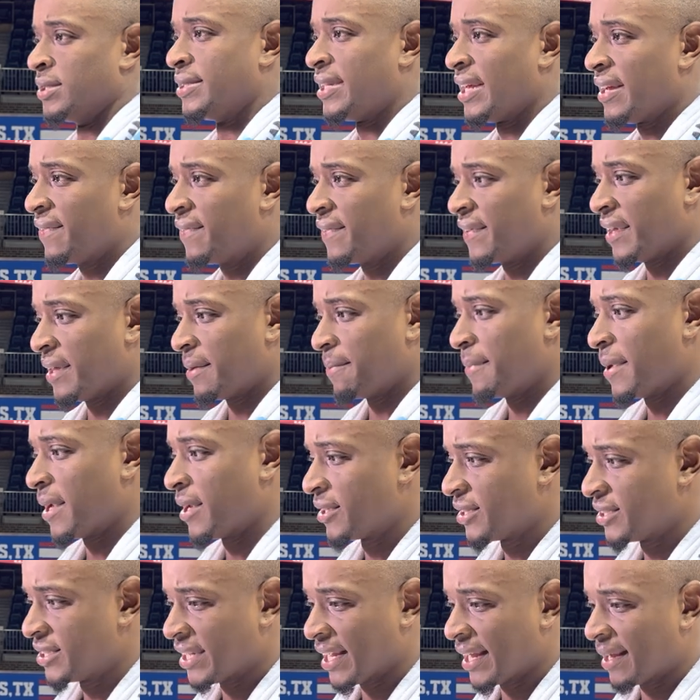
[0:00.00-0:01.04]
Definitely in better
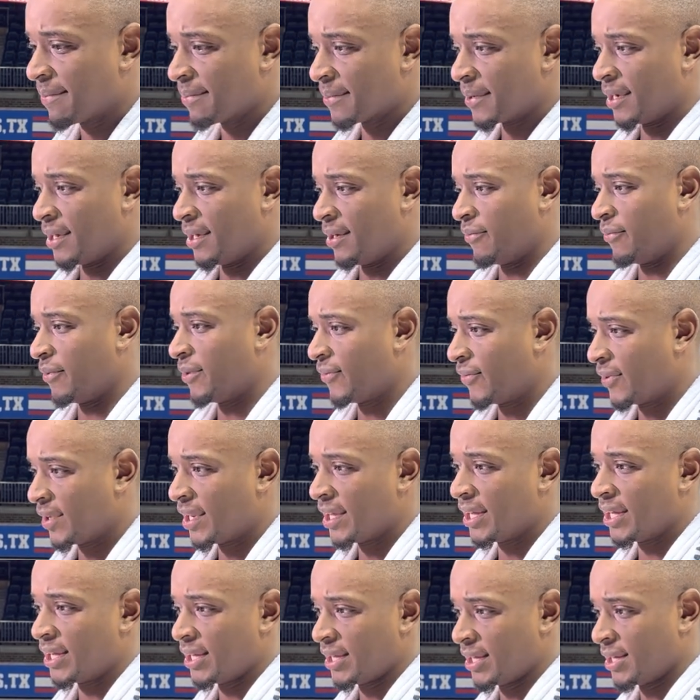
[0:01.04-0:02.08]
shape. Um, we're
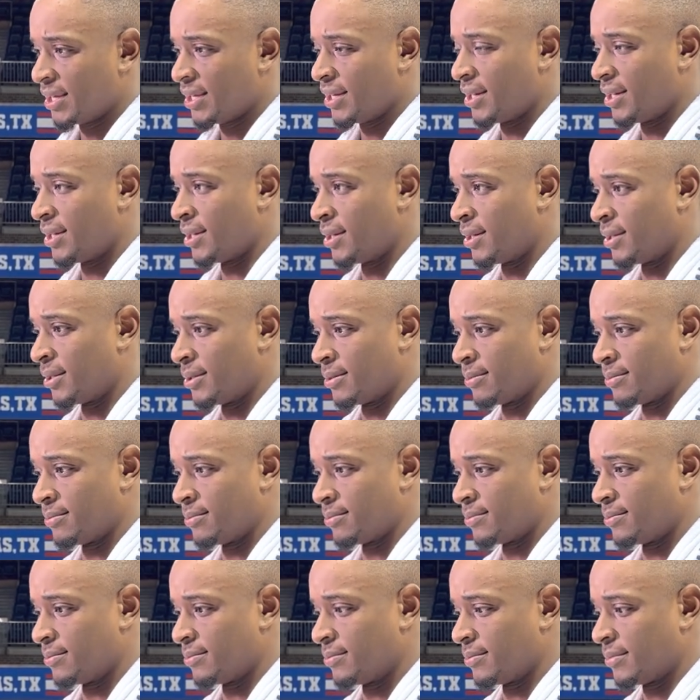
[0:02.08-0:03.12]
really um,
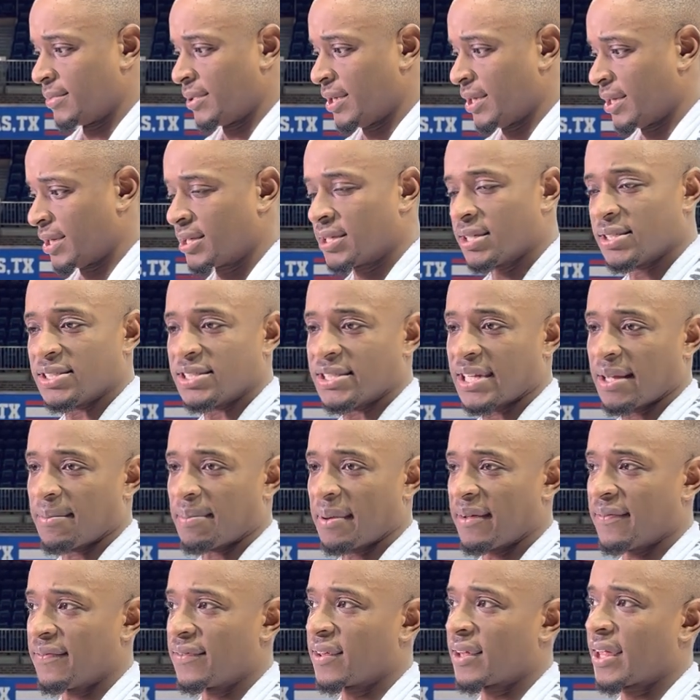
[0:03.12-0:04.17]
in good shape, I
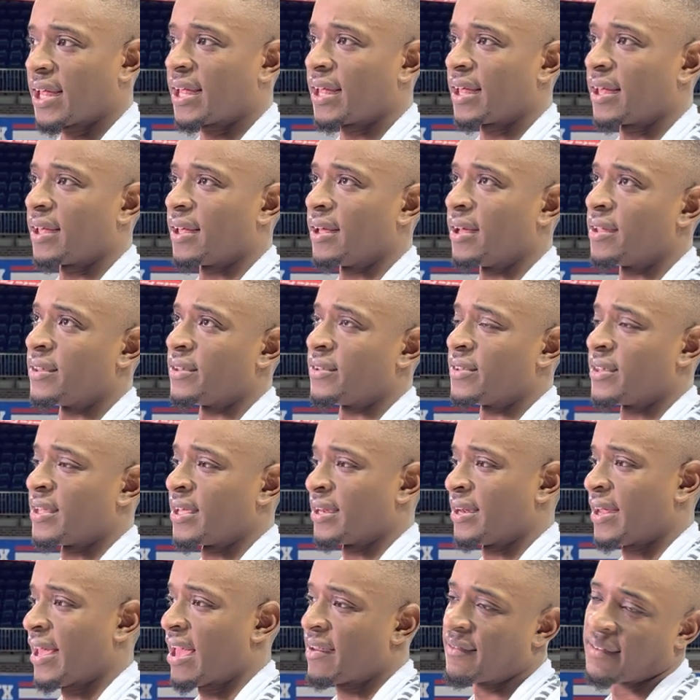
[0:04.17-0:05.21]
feel like, other than
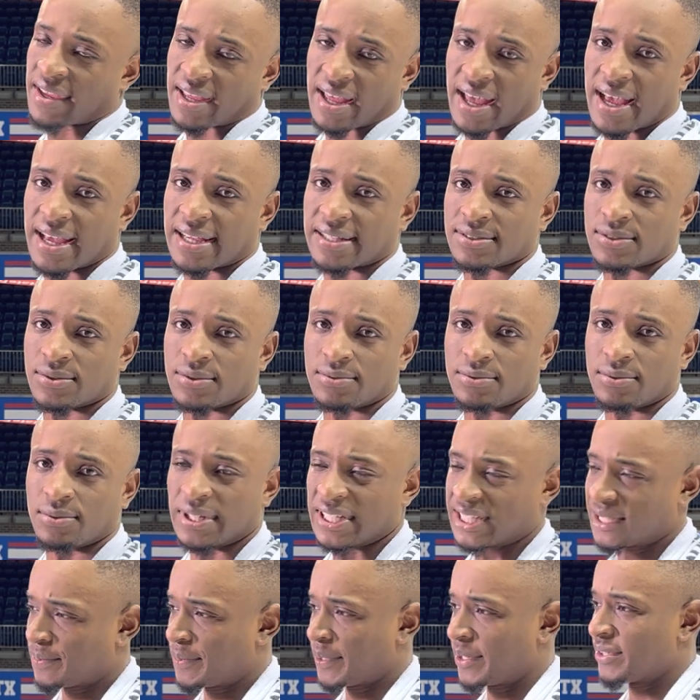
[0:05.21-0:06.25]
having guys
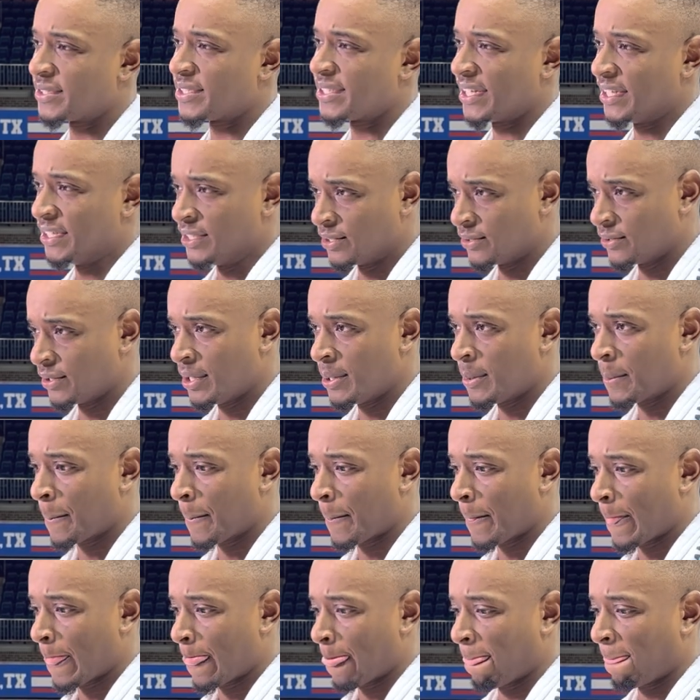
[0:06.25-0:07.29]
experience injury.
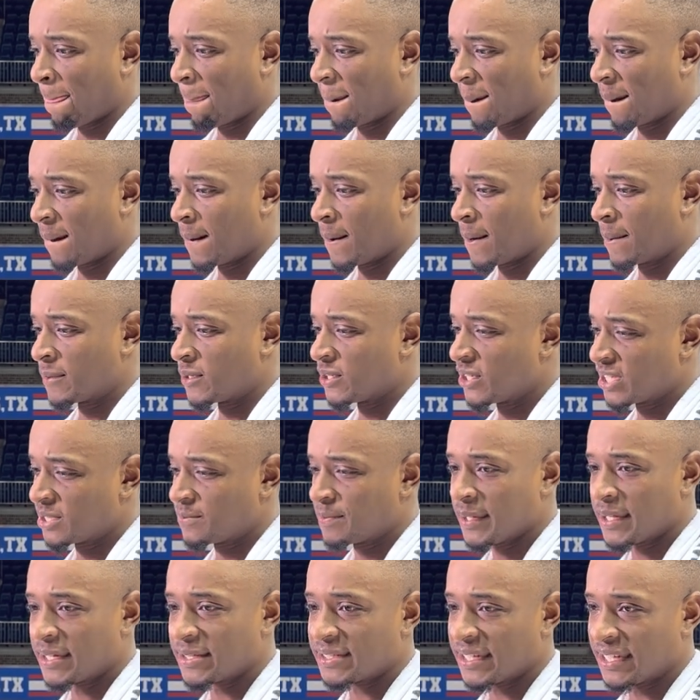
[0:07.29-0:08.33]
Um, you
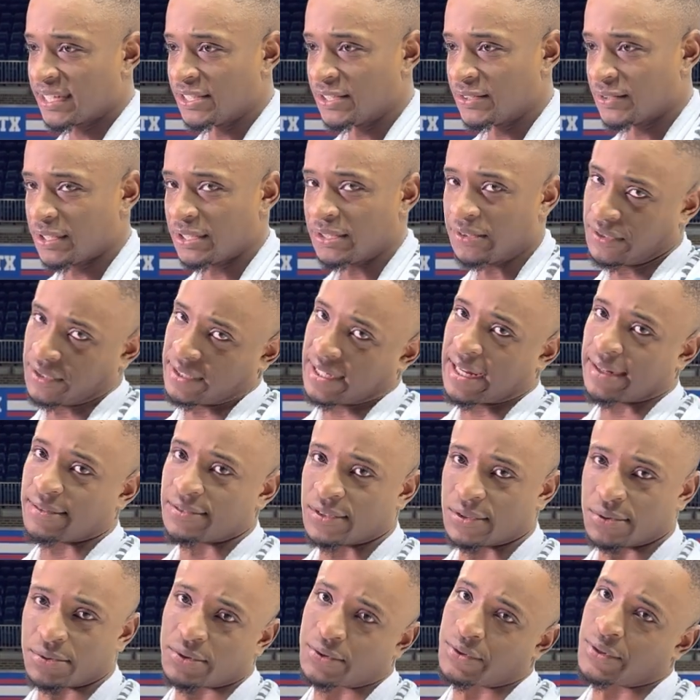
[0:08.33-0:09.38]
experience injury, you sit out
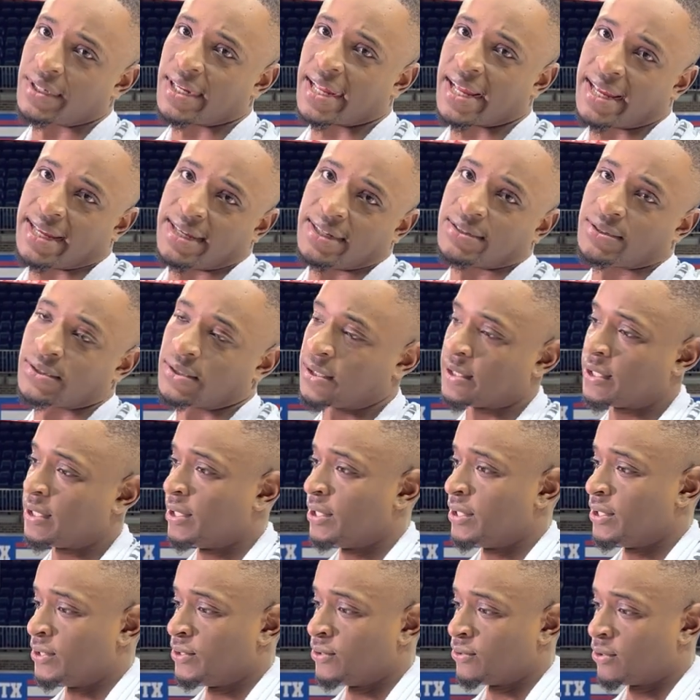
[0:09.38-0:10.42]
two, three days, or you